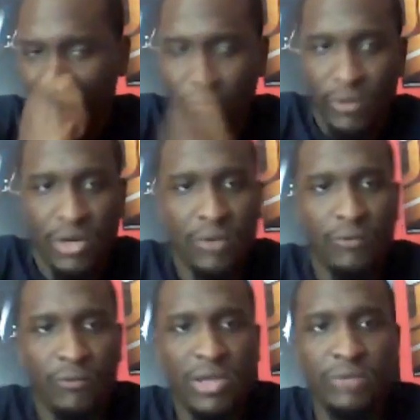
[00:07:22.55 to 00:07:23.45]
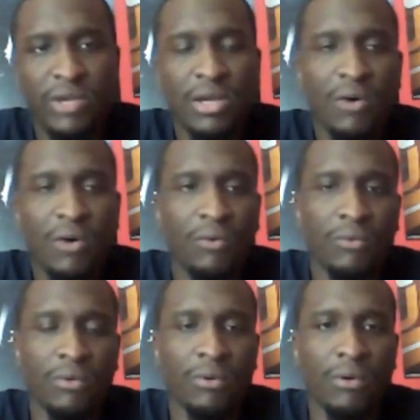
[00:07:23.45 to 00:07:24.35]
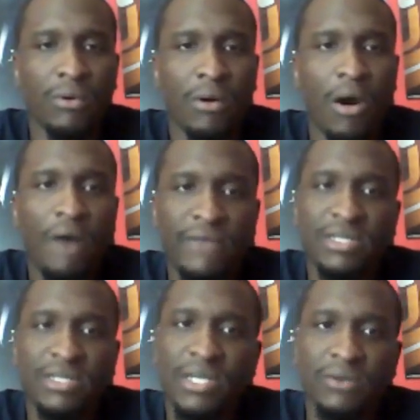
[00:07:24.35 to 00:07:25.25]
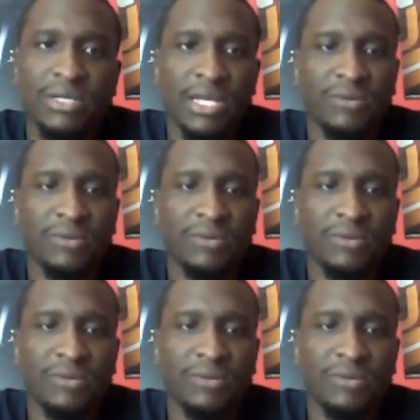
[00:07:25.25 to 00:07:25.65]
We know offense sells tickets.